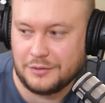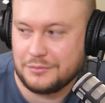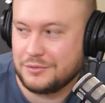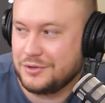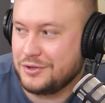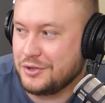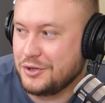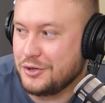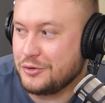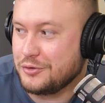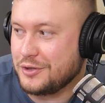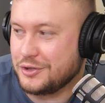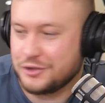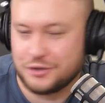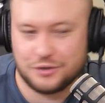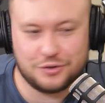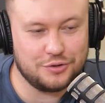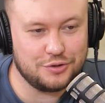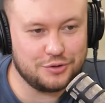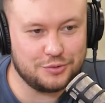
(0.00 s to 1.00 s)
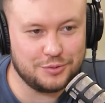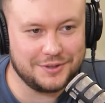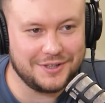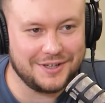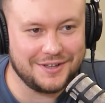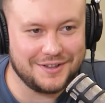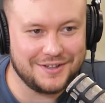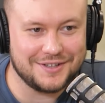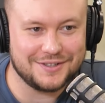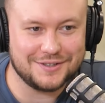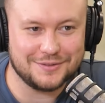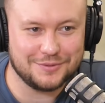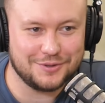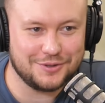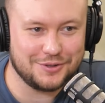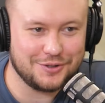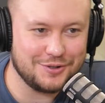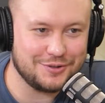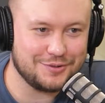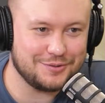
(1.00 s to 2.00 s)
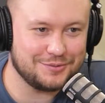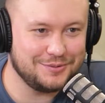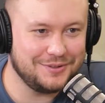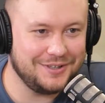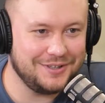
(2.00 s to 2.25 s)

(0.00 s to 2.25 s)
Yeah. I'm going to go, as soon as we're done this, I'm going to go see what